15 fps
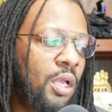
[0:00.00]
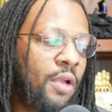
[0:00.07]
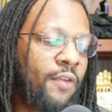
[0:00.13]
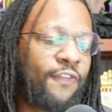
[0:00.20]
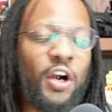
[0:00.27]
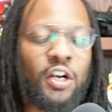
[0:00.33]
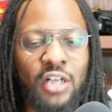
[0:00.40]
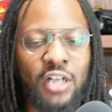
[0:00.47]

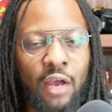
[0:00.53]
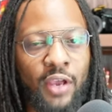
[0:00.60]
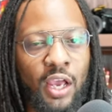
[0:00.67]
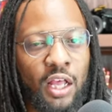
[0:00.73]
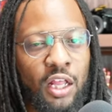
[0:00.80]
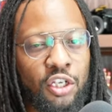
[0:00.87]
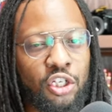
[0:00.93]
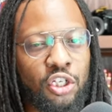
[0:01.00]
First off,
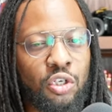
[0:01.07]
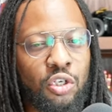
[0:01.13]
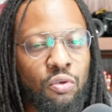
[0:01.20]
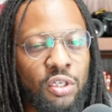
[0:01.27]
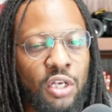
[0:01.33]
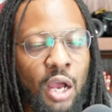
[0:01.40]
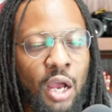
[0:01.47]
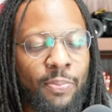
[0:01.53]

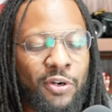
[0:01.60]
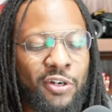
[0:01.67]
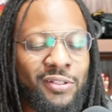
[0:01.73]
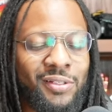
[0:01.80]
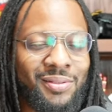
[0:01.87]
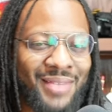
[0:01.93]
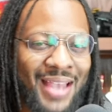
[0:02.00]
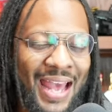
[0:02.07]
LSU's
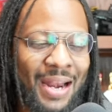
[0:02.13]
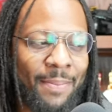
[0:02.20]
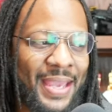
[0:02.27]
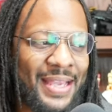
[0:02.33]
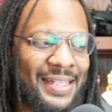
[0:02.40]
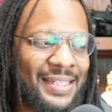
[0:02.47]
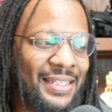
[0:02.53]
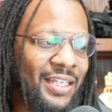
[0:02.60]
numbers kind of
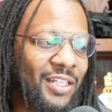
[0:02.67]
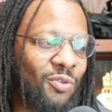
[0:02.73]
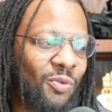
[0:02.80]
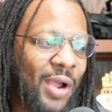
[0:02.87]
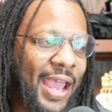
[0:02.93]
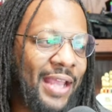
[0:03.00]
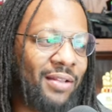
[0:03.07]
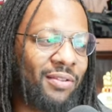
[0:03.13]
make sense,
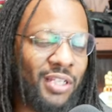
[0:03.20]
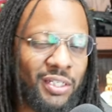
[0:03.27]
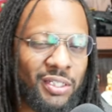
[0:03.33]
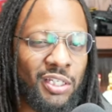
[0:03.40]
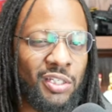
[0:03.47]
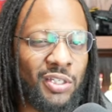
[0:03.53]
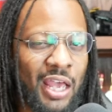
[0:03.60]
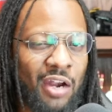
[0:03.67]
right? This
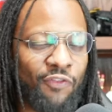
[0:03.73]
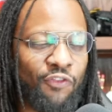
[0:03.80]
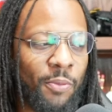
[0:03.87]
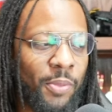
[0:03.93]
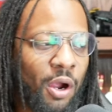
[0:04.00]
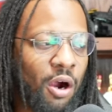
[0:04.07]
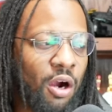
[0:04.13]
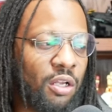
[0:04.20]
is kind of from
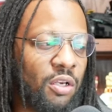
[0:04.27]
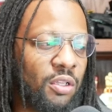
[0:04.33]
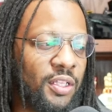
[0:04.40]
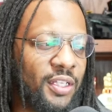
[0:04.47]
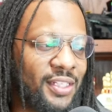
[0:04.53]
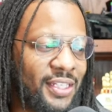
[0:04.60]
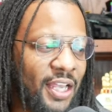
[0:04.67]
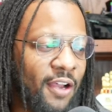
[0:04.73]
the article
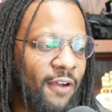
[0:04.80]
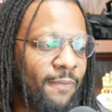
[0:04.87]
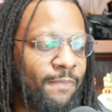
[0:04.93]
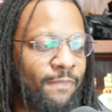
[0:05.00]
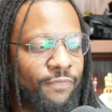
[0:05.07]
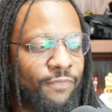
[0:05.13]
itself.